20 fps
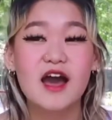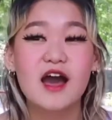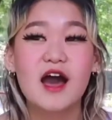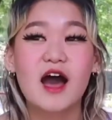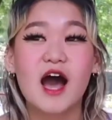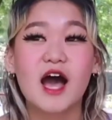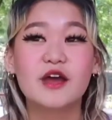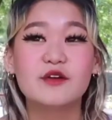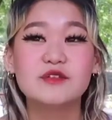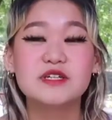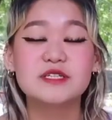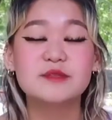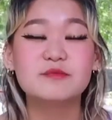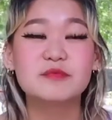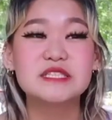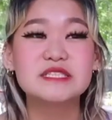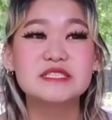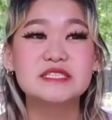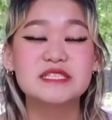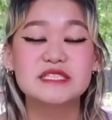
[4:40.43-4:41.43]
I would
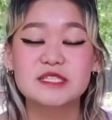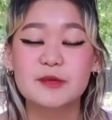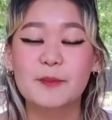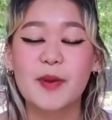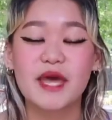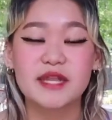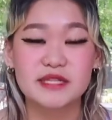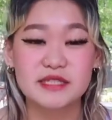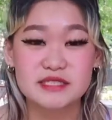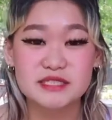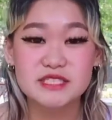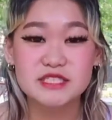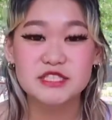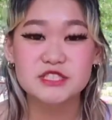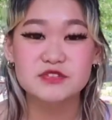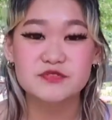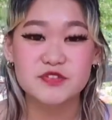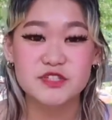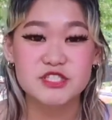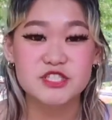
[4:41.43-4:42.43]
miss the
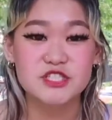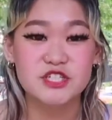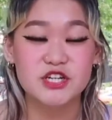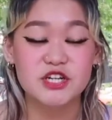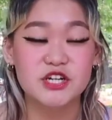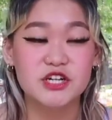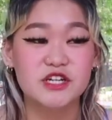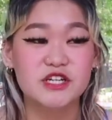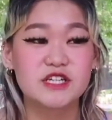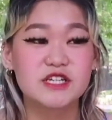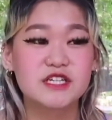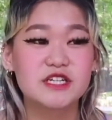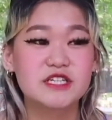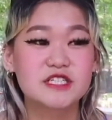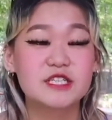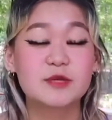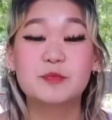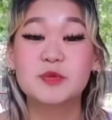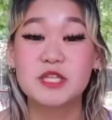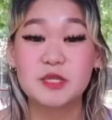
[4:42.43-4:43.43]
independence for sure.
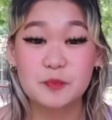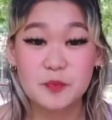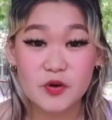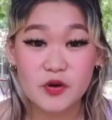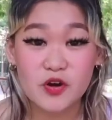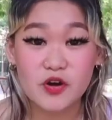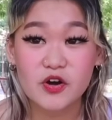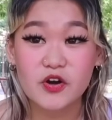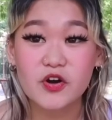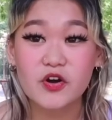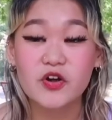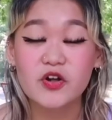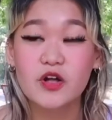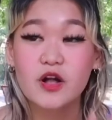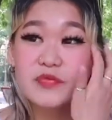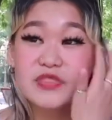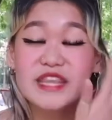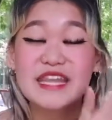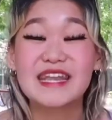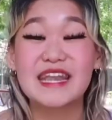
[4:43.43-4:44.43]
The people,
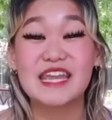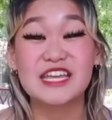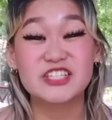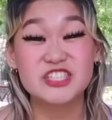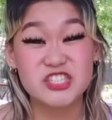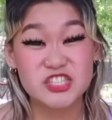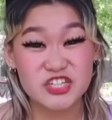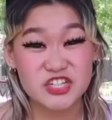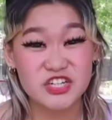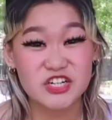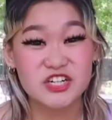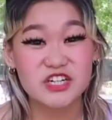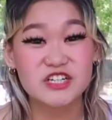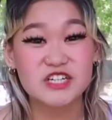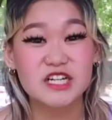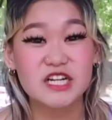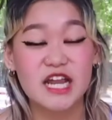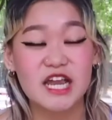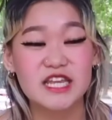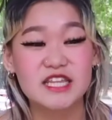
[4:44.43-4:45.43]
the
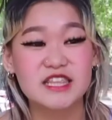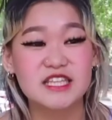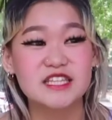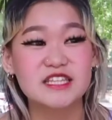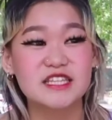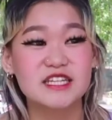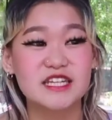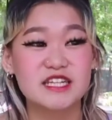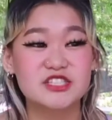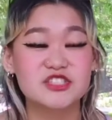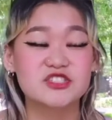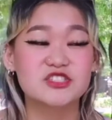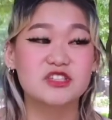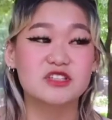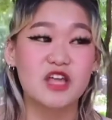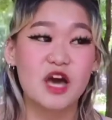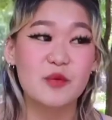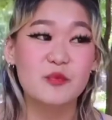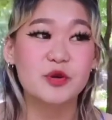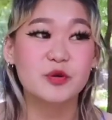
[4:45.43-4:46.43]
nature. I think the nature is a
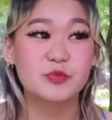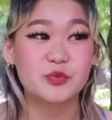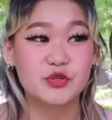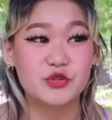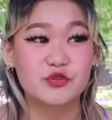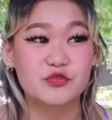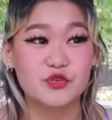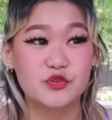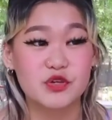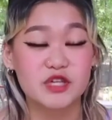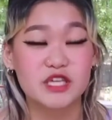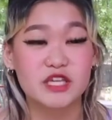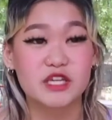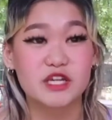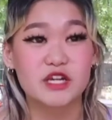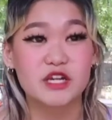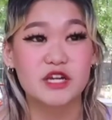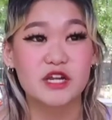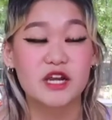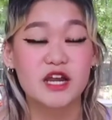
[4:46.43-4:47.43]
lot more beautiful
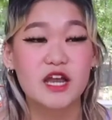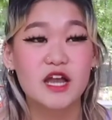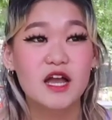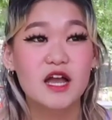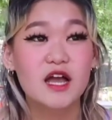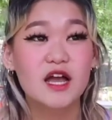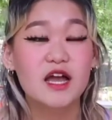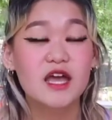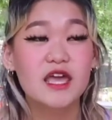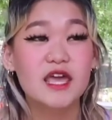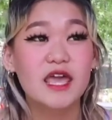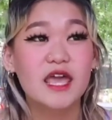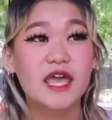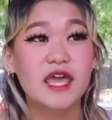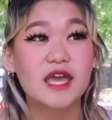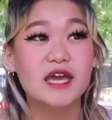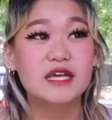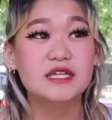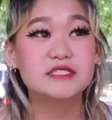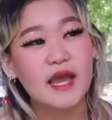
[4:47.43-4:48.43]
here.
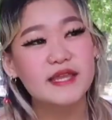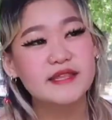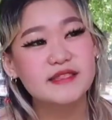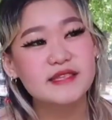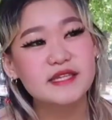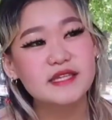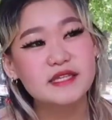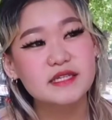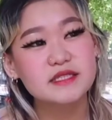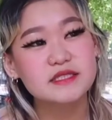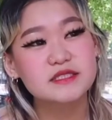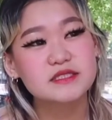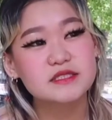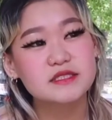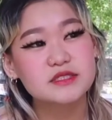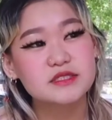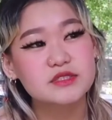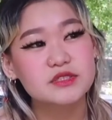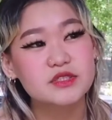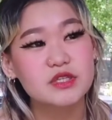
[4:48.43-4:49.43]
And I think
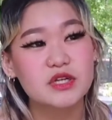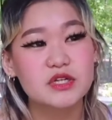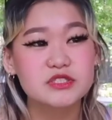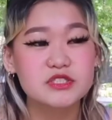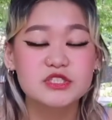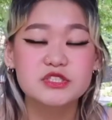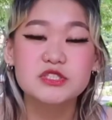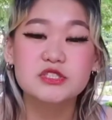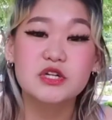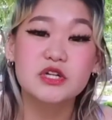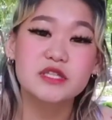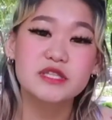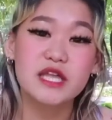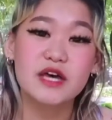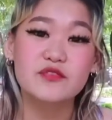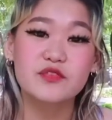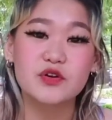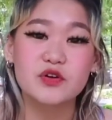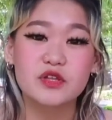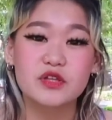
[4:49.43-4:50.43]
there's a certain
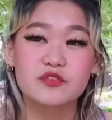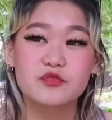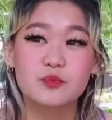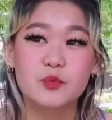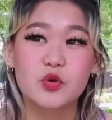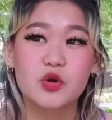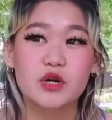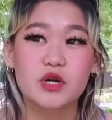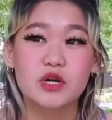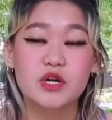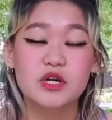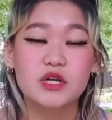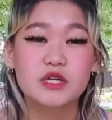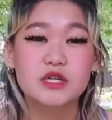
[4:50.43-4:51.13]
level of more